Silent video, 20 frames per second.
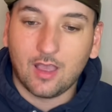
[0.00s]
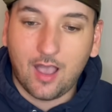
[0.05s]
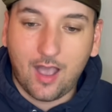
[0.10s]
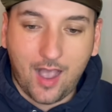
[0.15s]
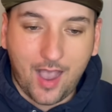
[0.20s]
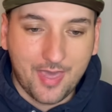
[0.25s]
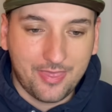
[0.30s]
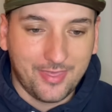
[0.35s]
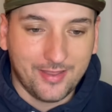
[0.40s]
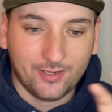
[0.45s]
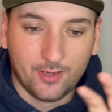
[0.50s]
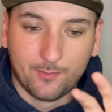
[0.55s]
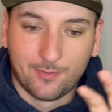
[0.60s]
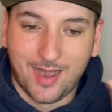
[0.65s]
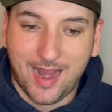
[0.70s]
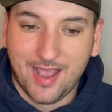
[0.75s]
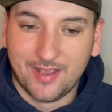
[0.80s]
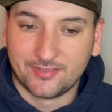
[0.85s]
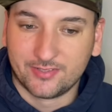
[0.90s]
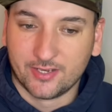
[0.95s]
I think
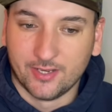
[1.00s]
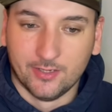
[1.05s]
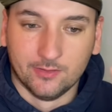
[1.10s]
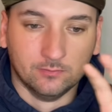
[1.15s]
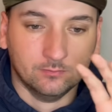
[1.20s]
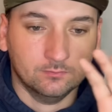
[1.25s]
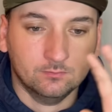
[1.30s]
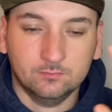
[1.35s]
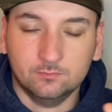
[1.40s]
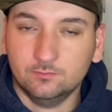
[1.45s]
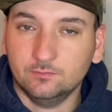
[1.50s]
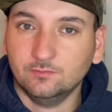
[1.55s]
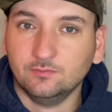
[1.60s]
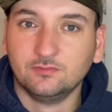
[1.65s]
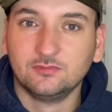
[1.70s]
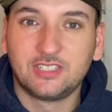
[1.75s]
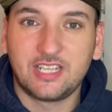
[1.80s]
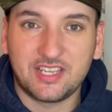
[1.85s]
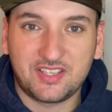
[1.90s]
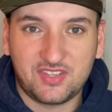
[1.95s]
Nebraska
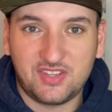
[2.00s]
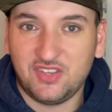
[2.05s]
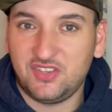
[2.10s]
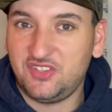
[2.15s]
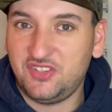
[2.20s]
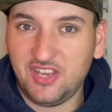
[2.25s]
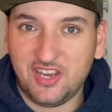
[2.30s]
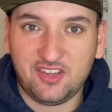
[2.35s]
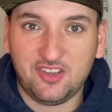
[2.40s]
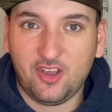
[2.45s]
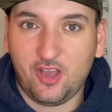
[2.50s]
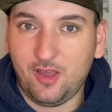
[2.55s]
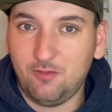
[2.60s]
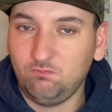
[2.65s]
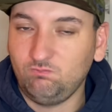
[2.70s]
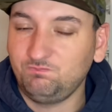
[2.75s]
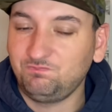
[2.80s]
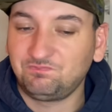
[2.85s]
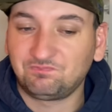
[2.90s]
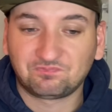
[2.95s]
gets this thing
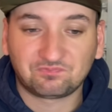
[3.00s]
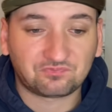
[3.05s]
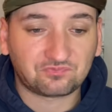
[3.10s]
done.